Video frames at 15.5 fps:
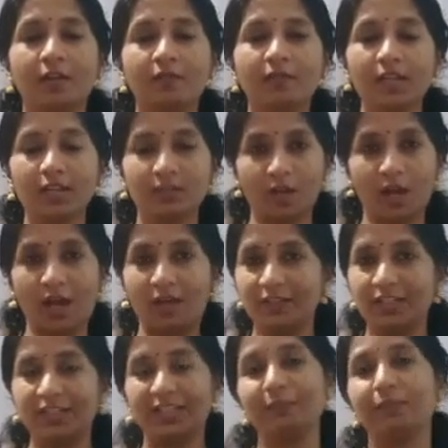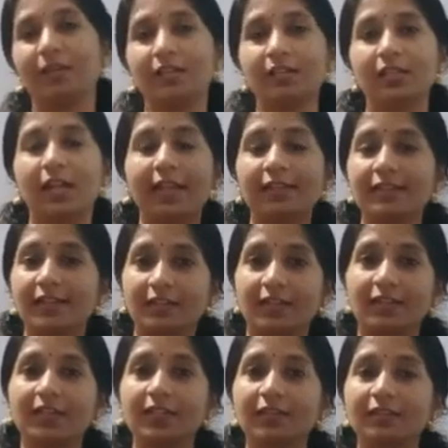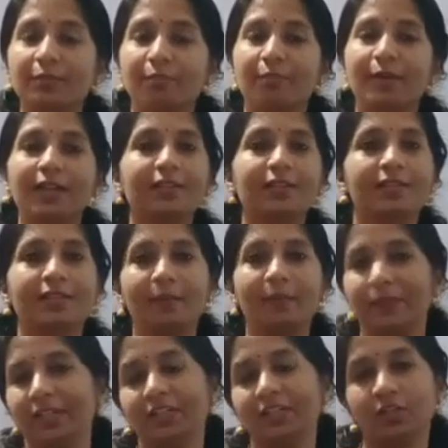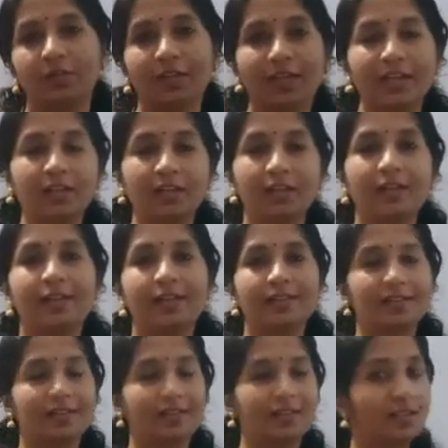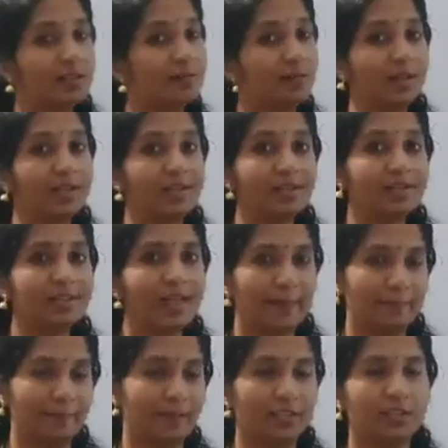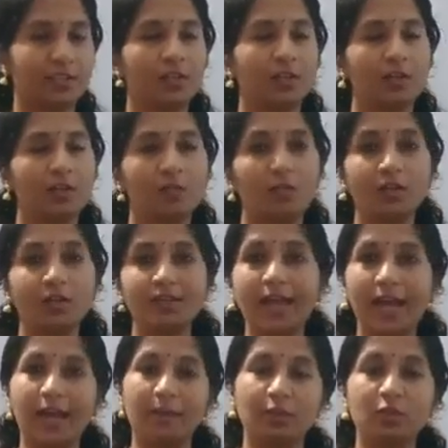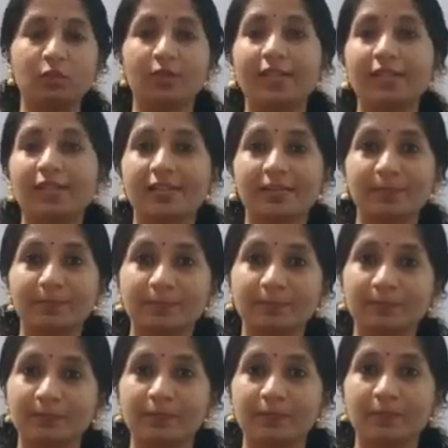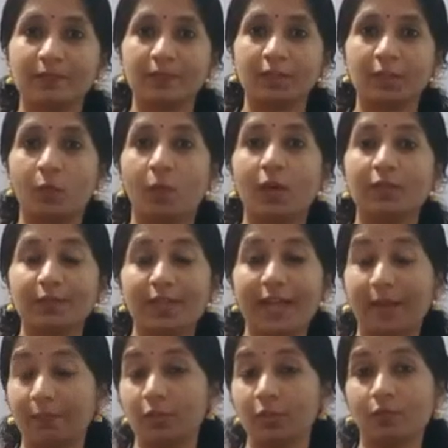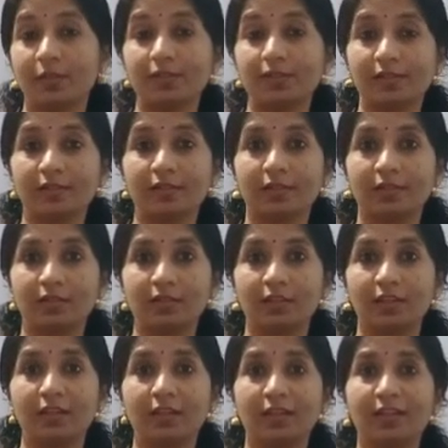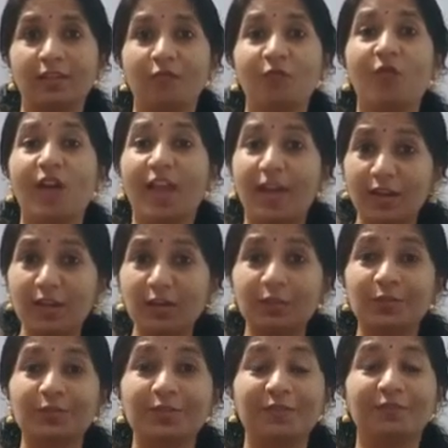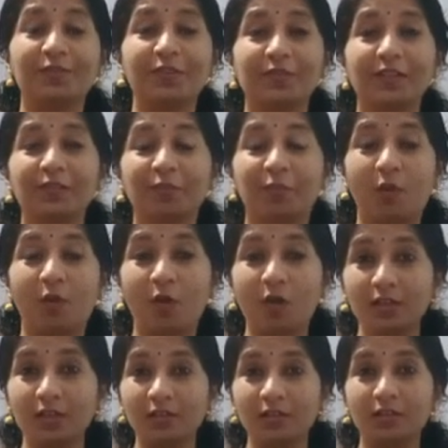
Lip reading: we are traveling in a bus and suddenly the brake is applied. Okay, suddenly the brake is applied. What will happen to us? What will happen to us? Very good. We will fall